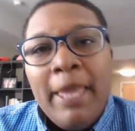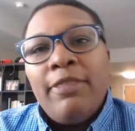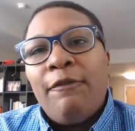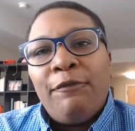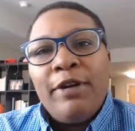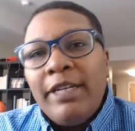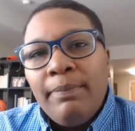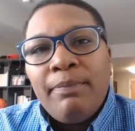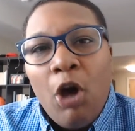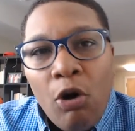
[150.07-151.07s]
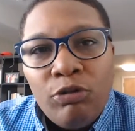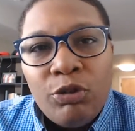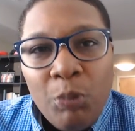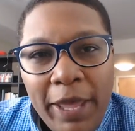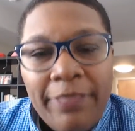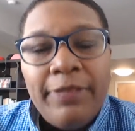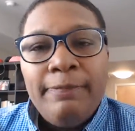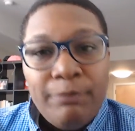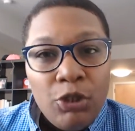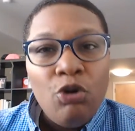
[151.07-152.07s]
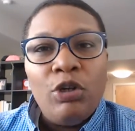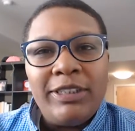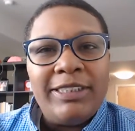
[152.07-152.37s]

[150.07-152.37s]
the freedom goes with your